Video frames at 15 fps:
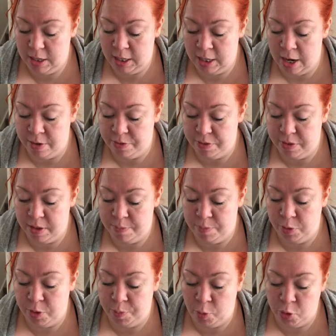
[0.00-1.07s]
you know, the
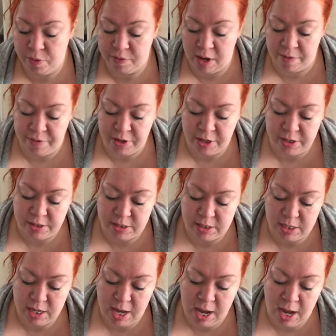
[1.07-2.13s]
Board of
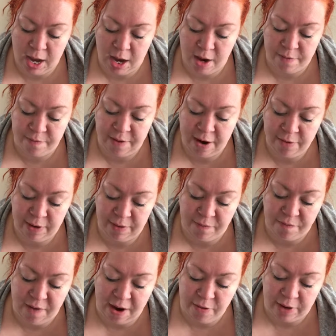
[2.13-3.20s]
Governors are very,
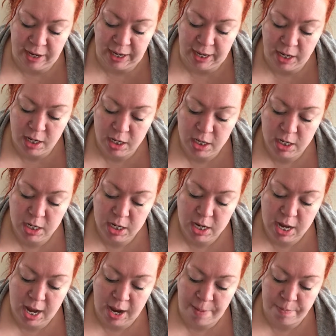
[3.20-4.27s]
very
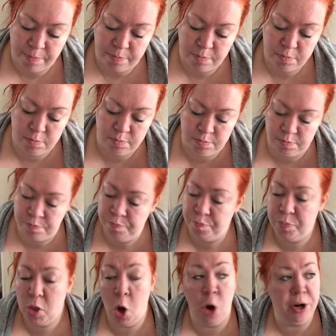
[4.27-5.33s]
on
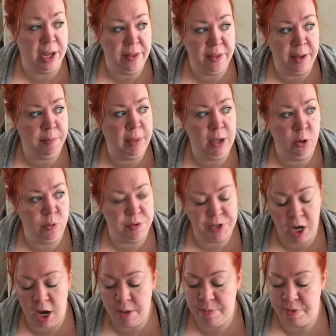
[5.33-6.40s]
it. They meet all the
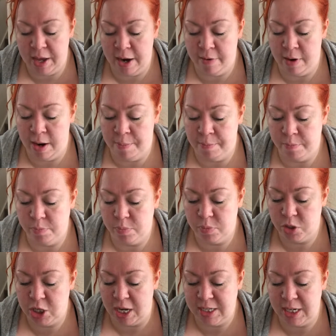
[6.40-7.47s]
time. They're
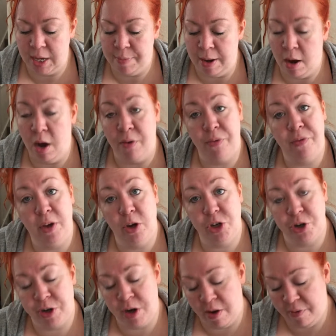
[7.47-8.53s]
chatting about our
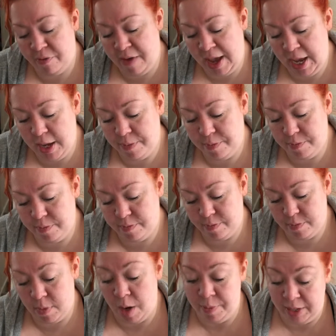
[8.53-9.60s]
future and our fate.
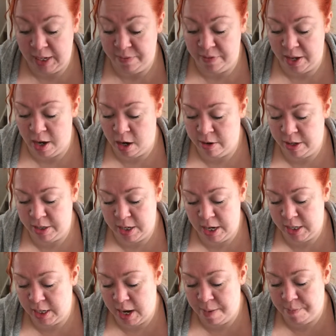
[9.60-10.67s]
I believe they are.
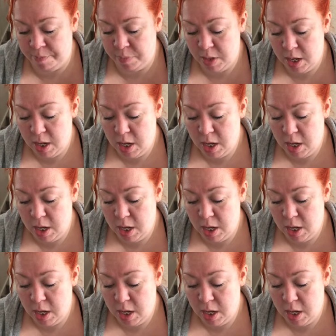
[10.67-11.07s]
And